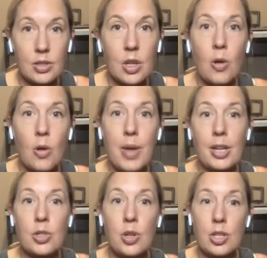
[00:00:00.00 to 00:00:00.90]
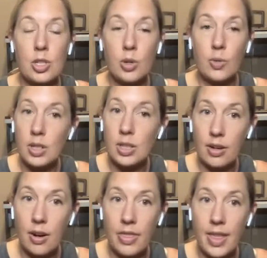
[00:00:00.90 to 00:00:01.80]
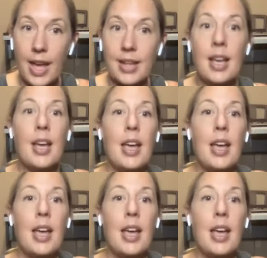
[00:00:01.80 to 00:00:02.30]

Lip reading: So make sure that you're real clear on that.